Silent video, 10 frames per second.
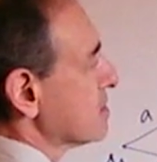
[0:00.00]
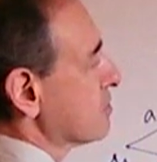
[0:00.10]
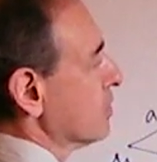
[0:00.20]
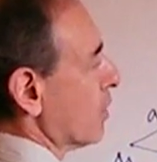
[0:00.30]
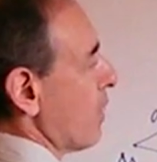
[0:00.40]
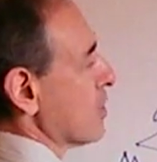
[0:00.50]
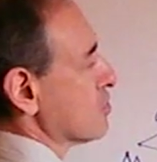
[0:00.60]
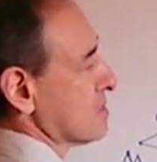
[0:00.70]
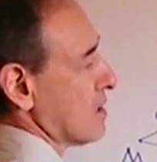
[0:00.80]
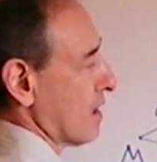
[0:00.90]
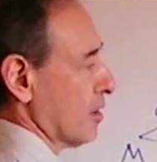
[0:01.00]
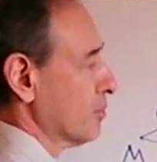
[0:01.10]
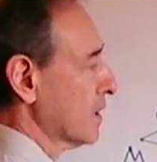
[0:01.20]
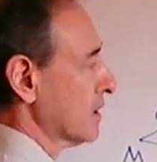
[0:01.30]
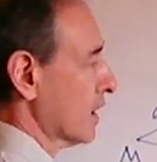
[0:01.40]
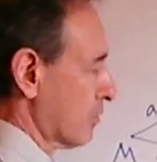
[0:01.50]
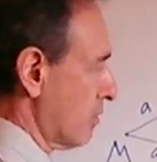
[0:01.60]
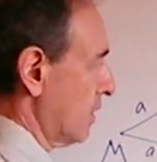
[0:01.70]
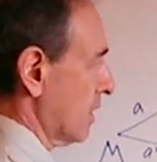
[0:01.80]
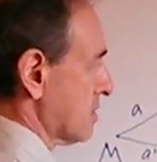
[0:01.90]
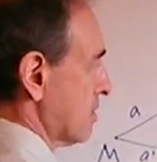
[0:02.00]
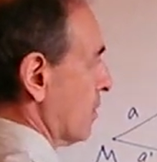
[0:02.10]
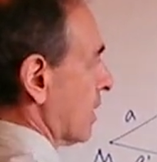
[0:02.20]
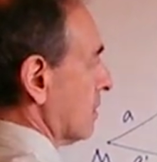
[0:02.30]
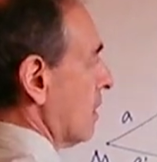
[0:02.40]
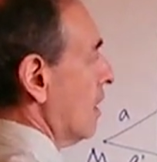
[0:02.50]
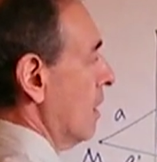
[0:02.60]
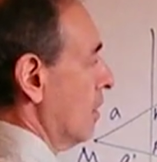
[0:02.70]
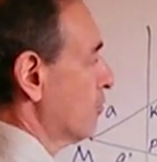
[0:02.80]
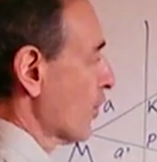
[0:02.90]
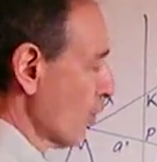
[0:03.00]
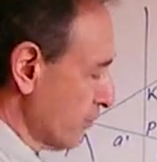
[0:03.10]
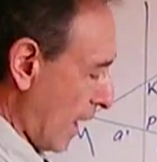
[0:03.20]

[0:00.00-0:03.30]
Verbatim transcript: two equations are completely equivalent, so we can prove